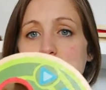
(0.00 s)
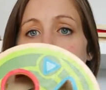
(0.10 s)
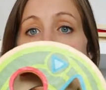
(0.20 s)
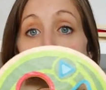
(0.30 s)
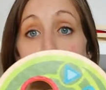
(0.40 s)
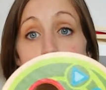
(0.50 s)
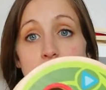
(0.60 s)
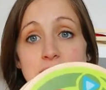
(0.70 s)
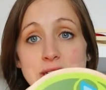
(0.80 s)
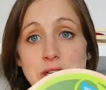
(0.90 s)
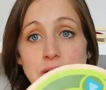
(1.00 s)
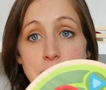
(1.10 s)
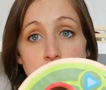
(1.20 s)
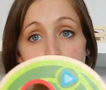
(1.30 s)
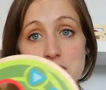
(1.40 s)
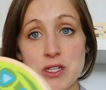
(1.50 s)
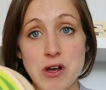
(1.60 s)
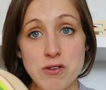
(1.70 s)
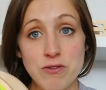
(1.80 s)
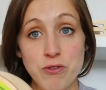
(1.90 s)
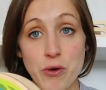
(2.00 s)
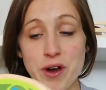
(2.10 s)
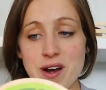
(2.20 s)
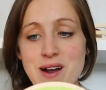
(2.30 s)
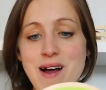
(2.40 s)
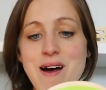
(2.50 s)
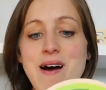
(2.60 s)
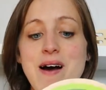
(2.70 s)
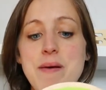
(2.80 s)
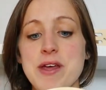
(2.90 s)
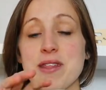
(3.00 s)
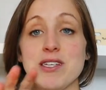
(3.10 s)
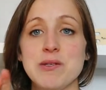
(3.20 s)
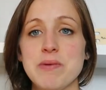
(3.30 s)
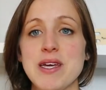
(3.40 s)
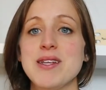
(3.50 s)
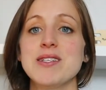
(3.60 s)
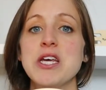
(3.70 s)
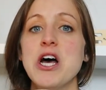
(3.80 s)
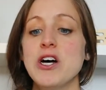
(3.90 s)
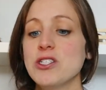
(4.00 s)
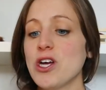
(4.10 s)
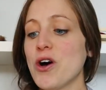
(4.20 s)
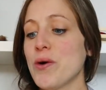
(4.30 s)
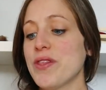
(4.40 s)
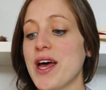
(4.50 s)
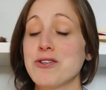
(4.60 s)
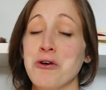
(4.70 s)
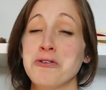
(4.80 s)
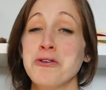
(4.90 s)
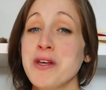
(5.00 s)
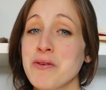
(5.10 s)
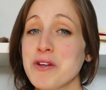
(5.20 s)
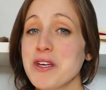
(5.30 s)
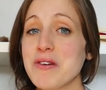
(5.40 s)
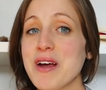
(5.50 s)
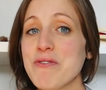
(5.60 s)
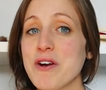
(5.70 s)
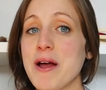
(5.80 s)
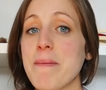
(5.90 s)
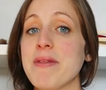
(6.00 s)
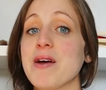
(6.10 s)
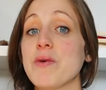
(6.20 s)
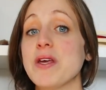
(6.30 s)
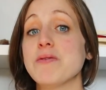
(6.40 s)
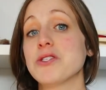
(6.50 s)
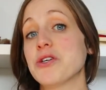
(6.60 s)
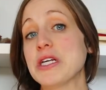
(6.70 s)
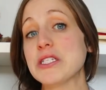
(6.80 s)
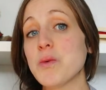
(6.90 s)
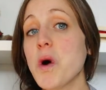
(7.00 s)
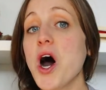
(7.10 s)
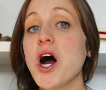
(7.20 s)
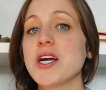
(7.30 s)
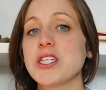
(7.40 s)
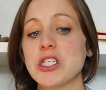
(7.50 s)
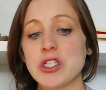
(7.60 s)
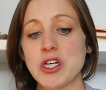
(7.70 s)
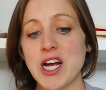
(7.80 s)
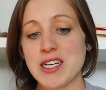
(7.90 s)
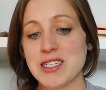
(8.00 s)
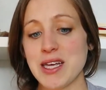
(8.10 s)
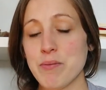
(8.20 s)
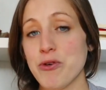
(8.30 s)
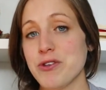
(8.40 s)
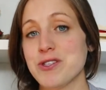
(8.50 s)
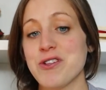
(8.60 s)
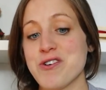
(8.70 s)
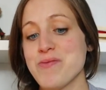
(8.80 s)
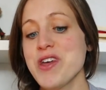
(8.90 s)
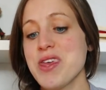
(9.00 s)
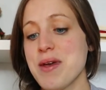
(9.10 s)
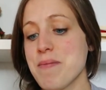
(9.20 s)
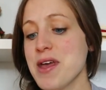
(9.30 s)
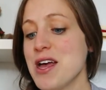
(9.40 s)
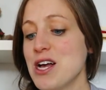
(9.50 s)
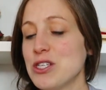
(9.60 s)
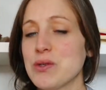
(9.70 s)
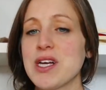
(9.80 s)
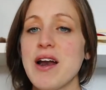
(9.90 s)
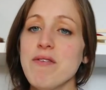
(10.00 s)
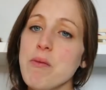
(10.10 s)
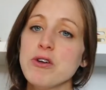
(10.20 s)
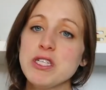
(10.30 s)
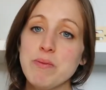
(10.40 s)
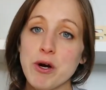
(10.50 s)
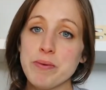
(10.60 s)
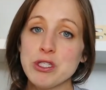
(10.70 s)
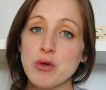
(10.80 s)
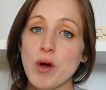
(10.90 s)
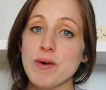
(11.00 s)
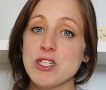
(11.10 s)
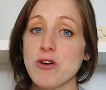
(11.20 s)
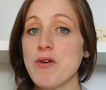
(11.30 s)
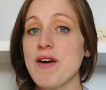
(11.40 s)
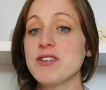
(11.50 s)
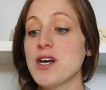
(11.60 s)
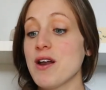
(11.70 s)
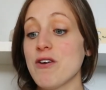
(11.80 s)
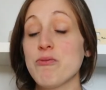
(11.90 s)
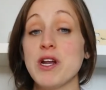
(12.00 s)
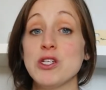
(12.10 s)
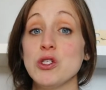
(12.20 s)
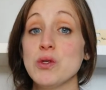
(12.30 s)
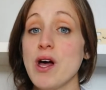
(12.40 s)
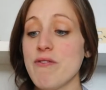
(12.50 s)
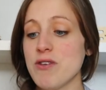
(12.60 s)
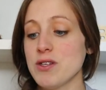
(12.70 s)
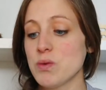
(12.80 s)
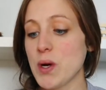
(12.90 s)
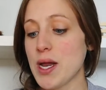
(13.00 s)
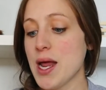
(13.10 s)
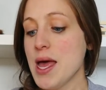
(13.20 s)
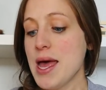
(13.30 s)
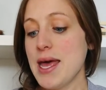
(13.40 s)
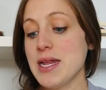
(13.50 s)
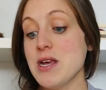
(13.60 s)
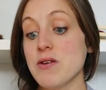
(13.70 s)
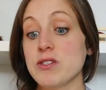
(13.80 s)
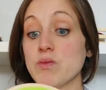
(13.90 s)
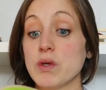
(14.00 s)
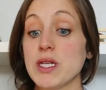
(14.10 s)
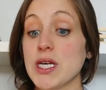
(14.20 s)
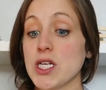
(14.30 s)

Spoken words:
pull toy, so they pull this along the floor, and this spins, so that's also like really great for him, like when he was learning to walk and just trying to like pull this along with him. So it's kind of a multi-purpose toy, which I don't have a ton of, but I do love this one, and he's really